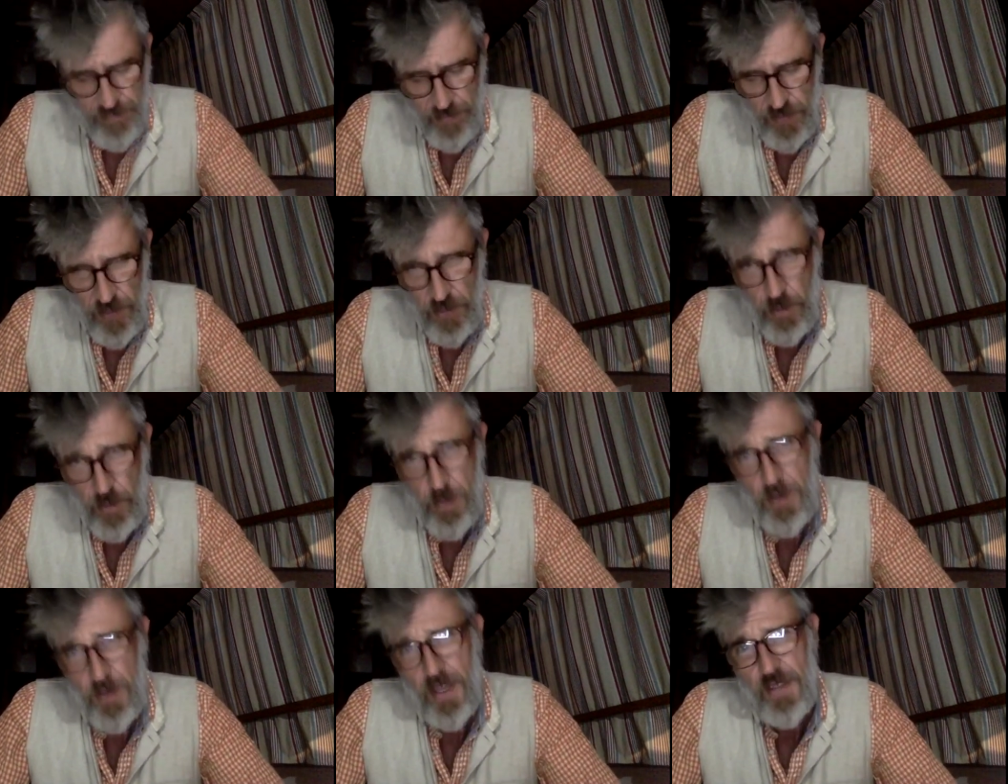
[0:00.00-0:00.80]
So I'll
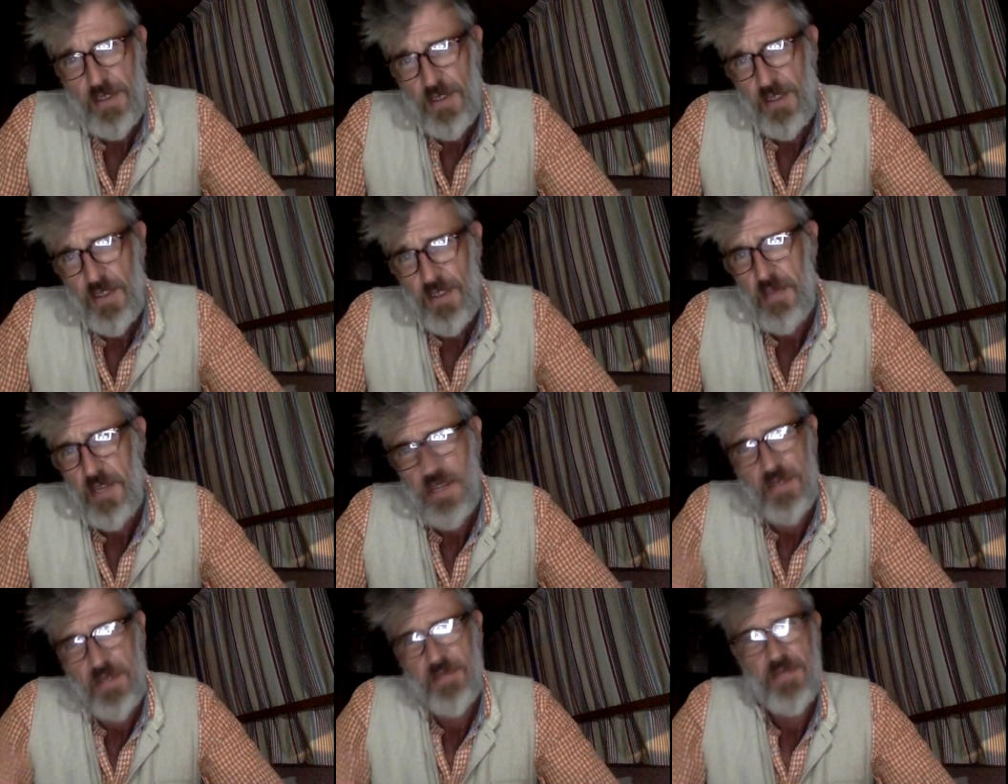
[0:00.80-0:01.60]
put that as a thumbnail
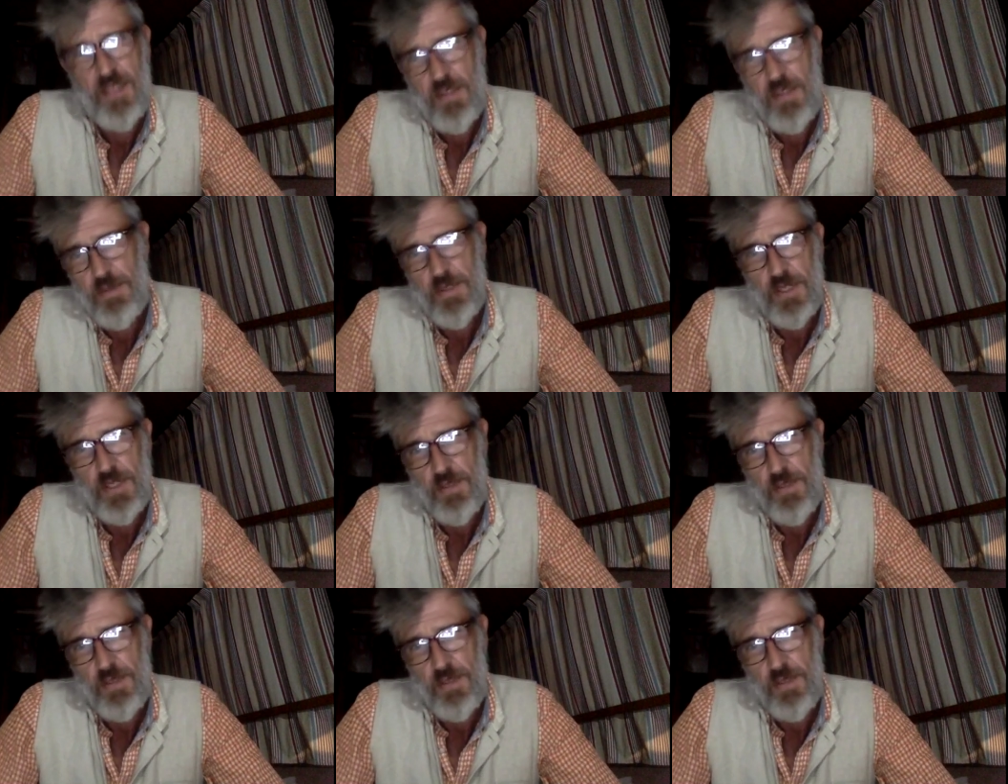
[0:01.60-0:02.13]
for this